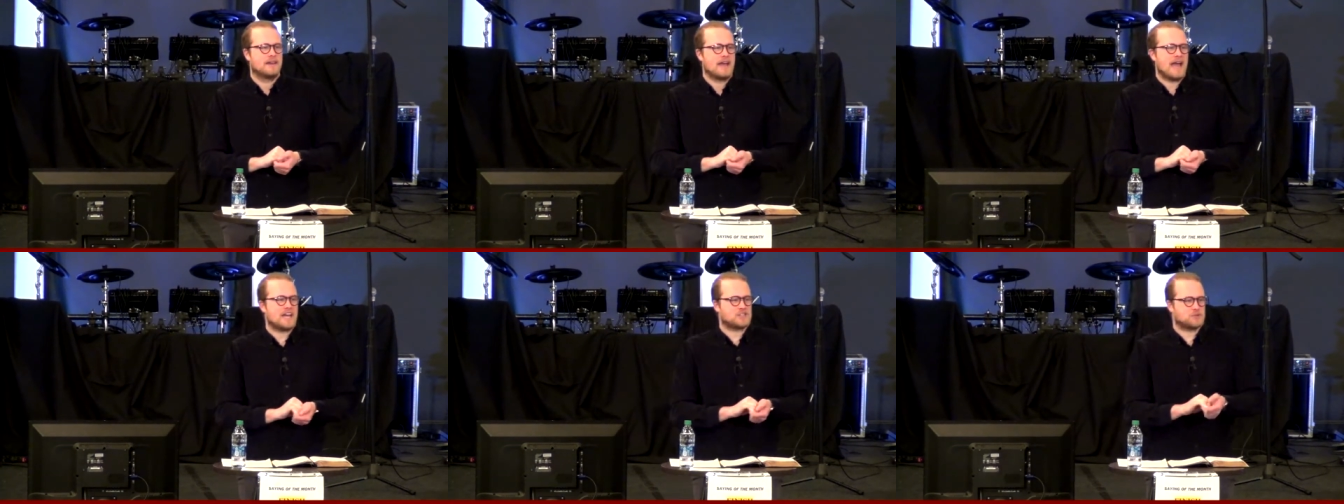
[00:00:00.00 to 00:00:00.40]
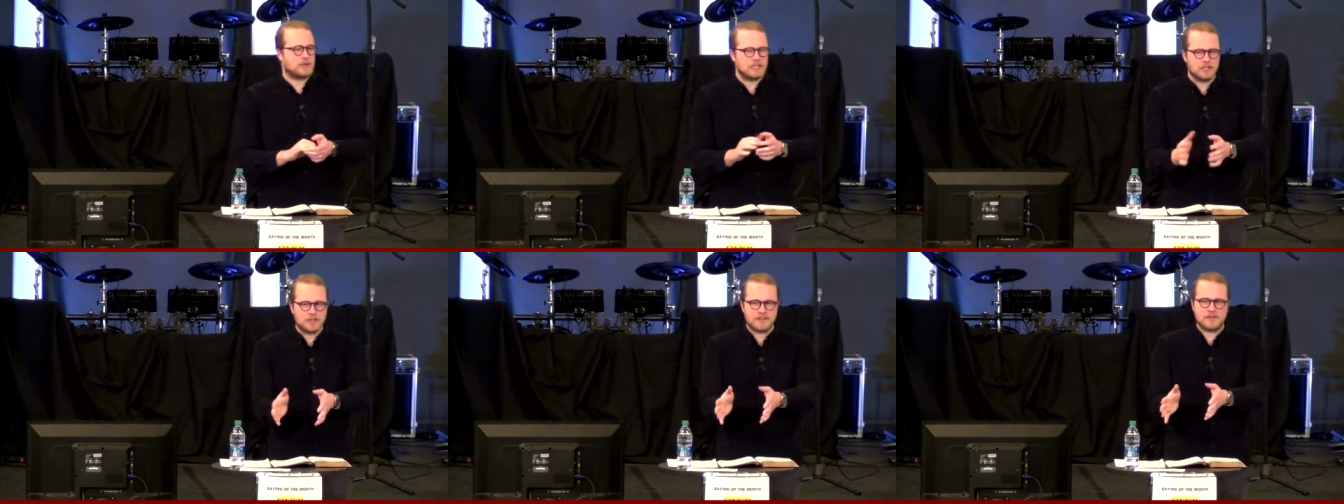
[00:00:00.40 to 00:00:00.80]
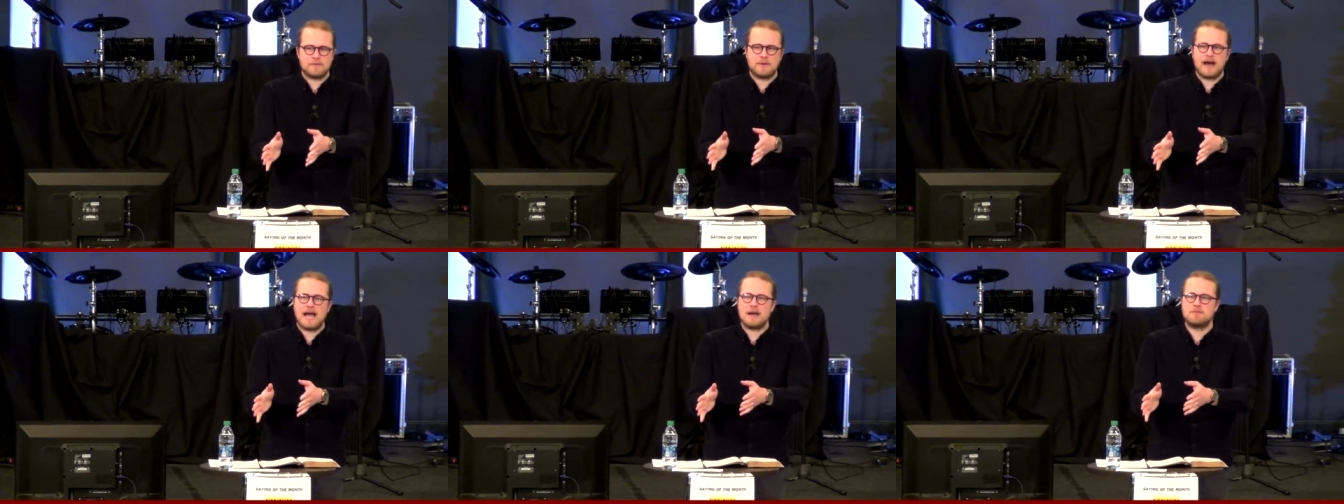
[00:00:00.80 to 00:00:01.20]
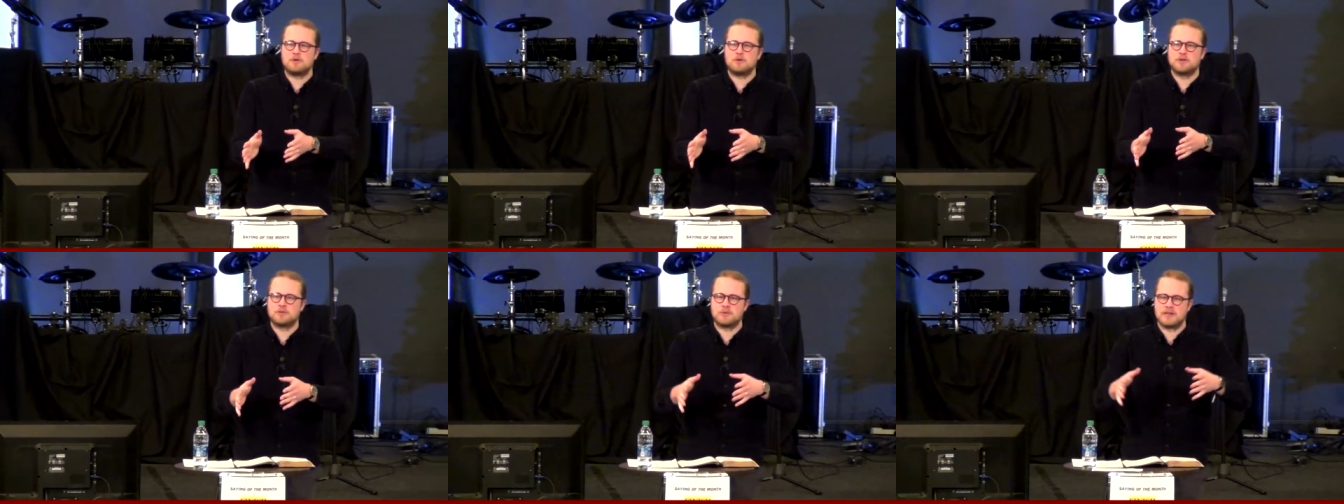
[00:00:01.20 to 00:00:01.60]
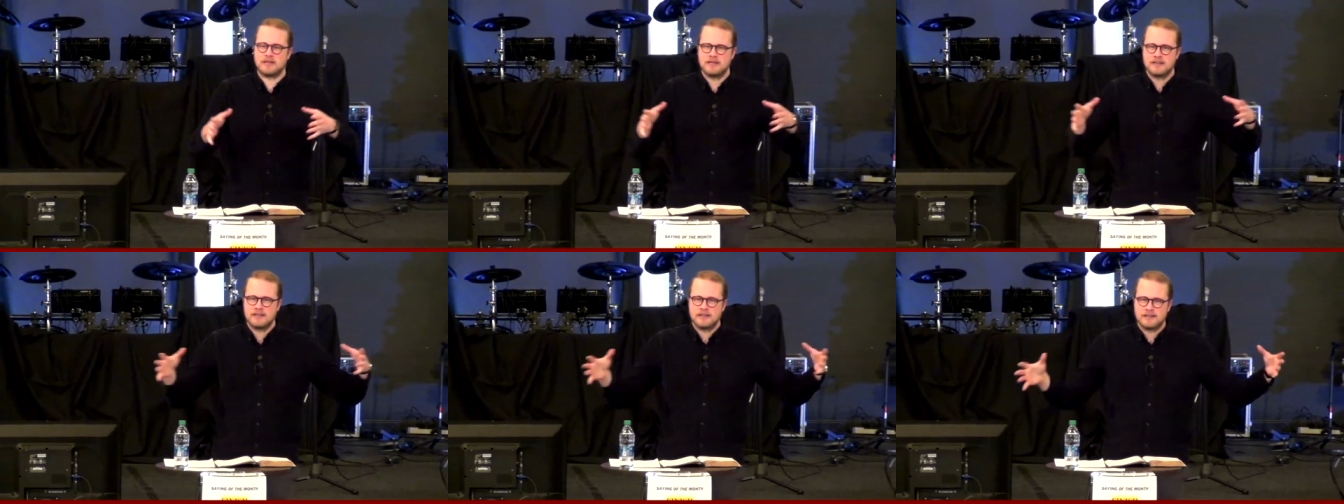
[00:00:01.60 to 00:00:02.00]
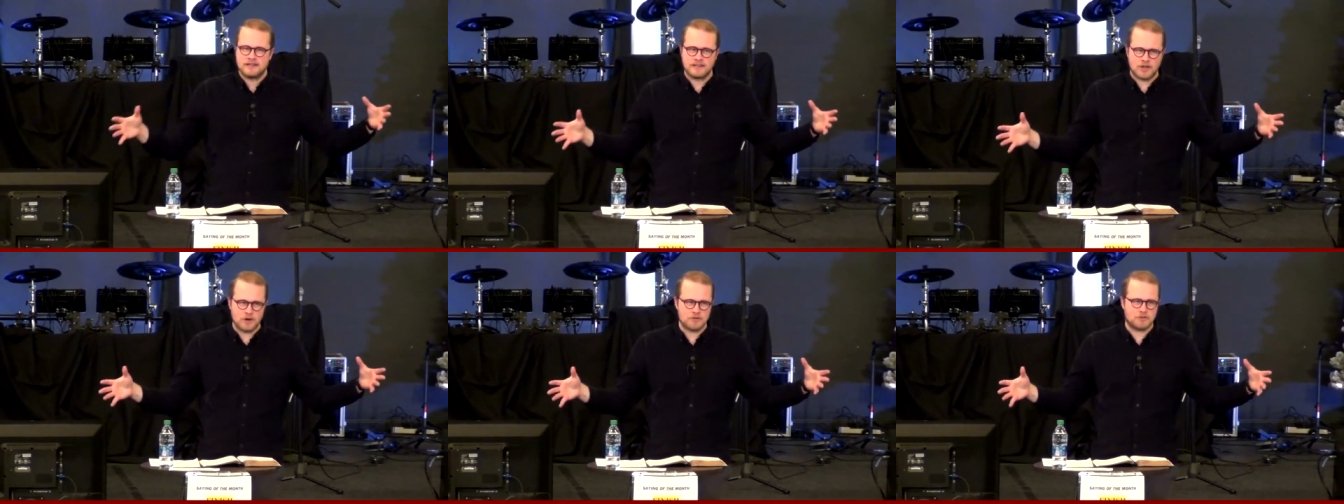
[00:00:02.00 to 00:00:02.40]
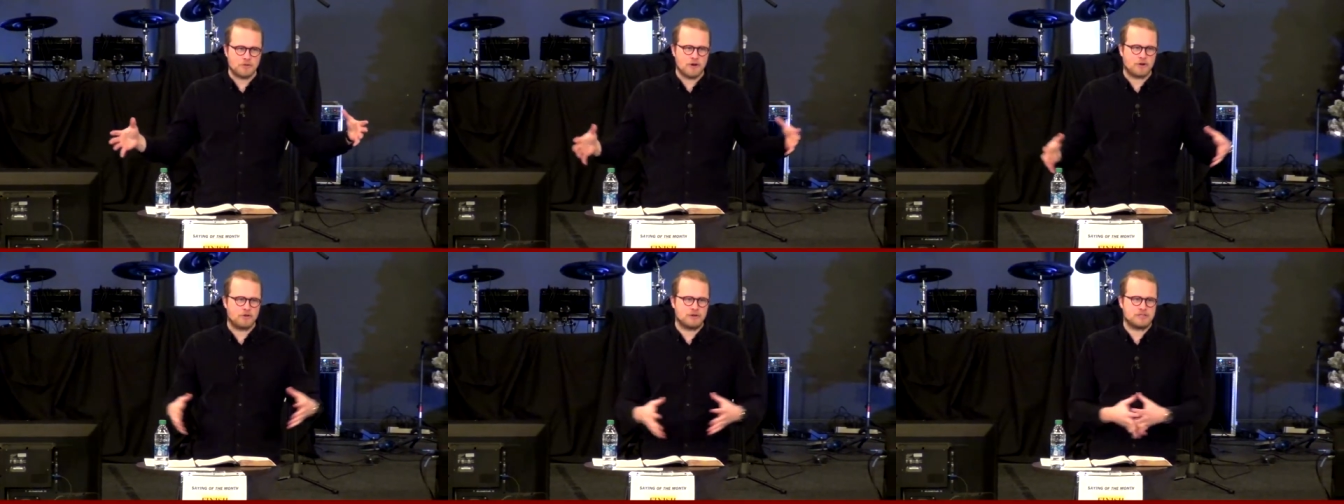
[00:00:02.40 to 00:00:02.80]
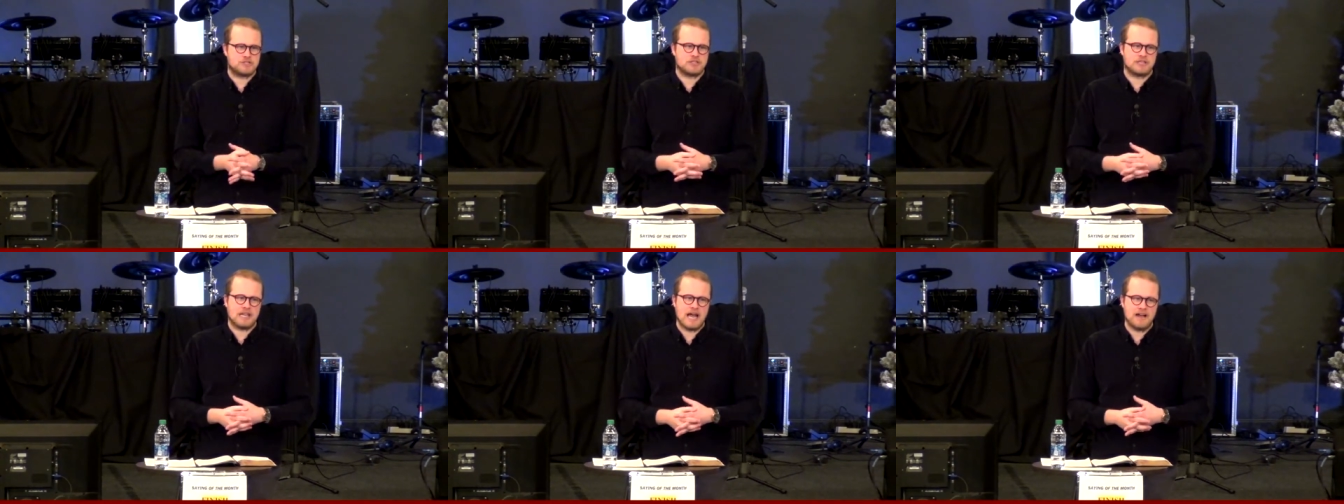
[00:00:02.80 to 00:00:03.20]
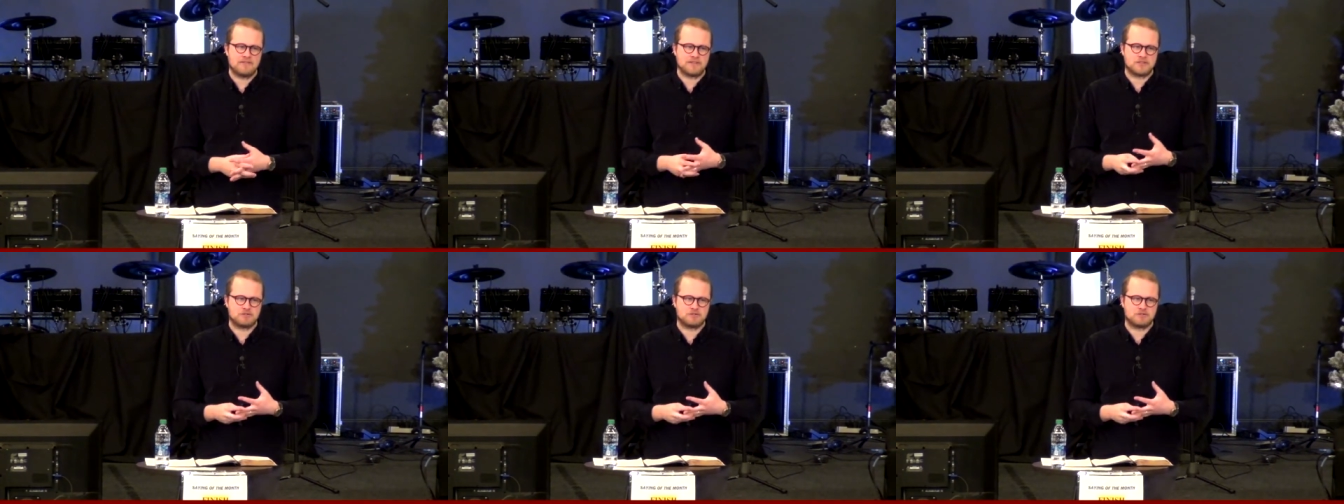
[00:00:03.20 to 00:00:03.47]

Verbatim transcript: as we look at the Bible and we go through our Christian life,